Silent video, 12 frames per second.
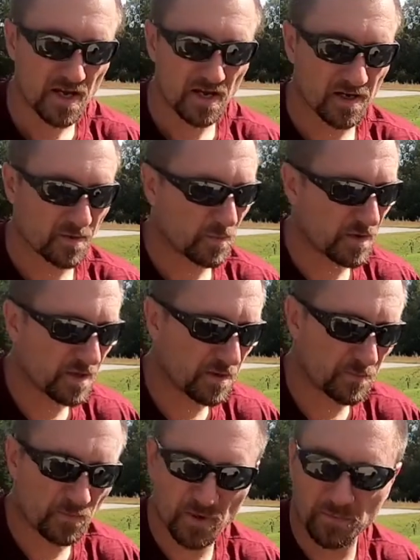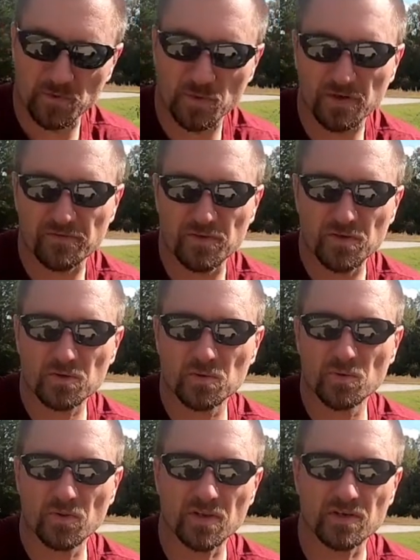Um, when, when I'm doing a
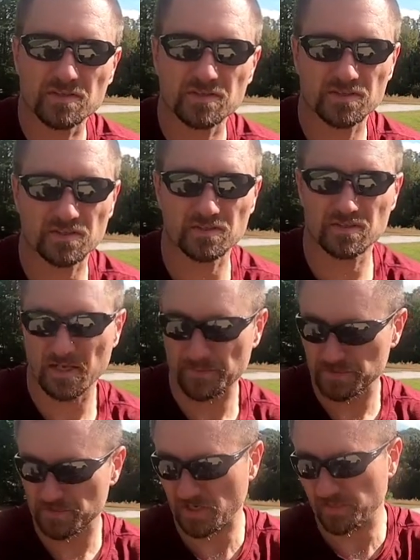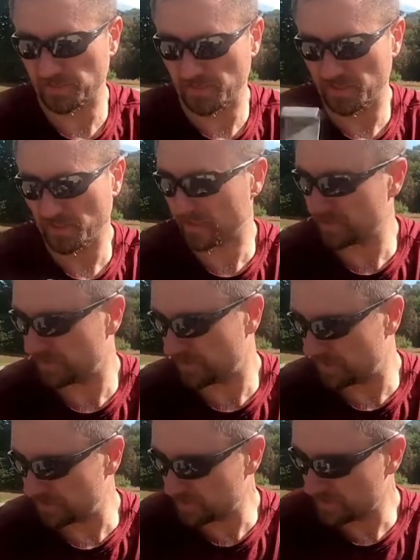vehicle, there is a certain type of strap that I'd like to
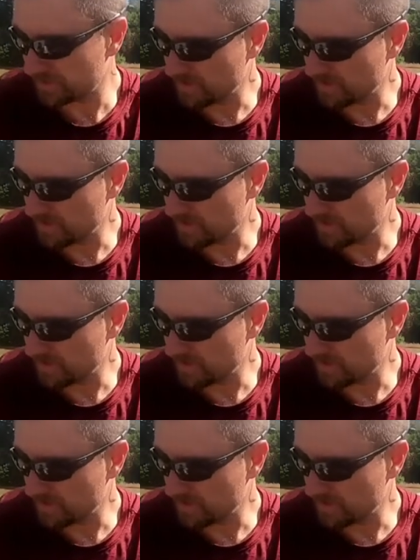use,